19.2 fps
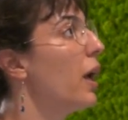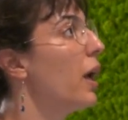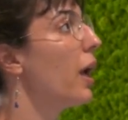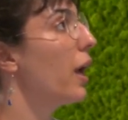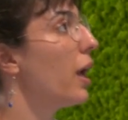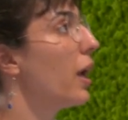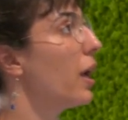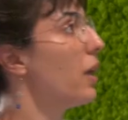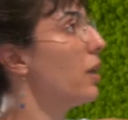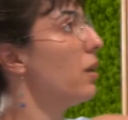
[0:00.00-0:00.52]

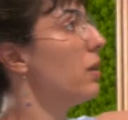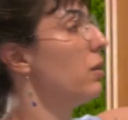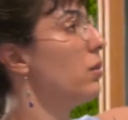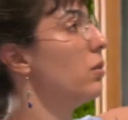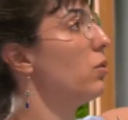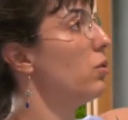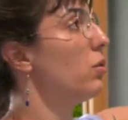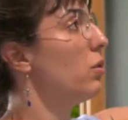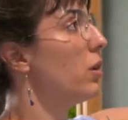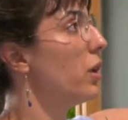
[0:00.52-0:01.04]

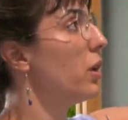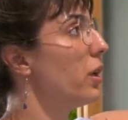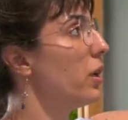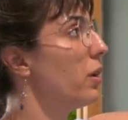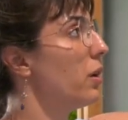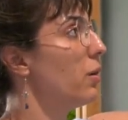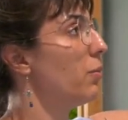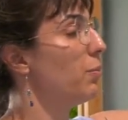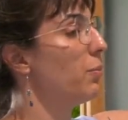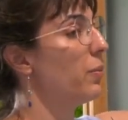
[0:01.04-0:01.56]
And
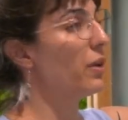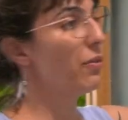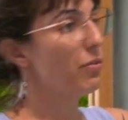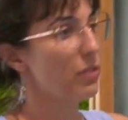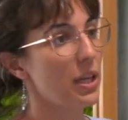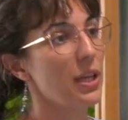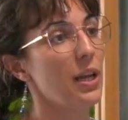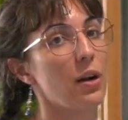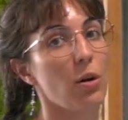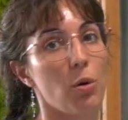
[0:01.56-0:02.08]
if
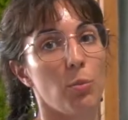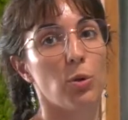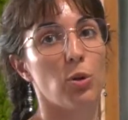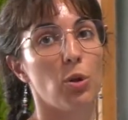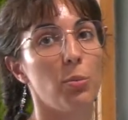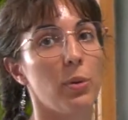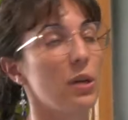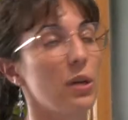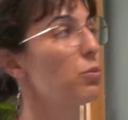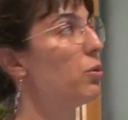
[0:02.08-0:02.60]
they are
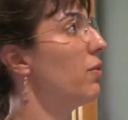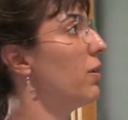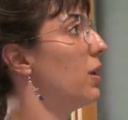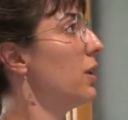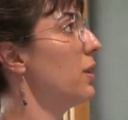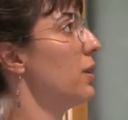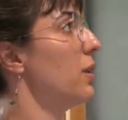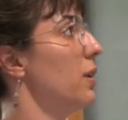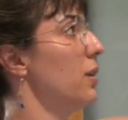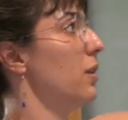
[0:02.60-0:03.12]
homotopy
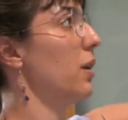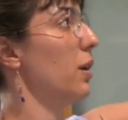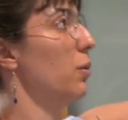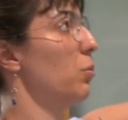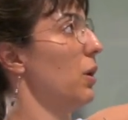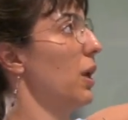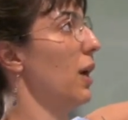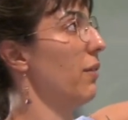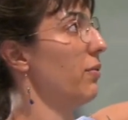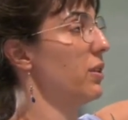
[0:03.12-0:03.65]
equivalent, then they will
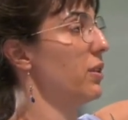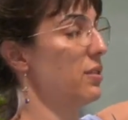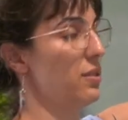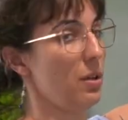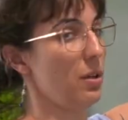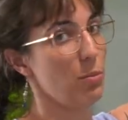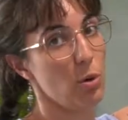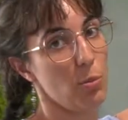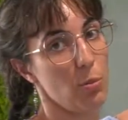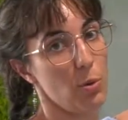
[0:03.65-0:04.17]
have the same
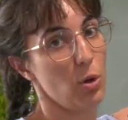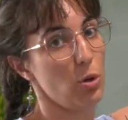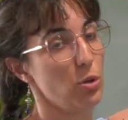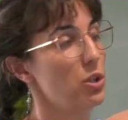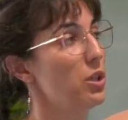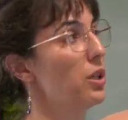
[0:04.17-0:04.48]
homology.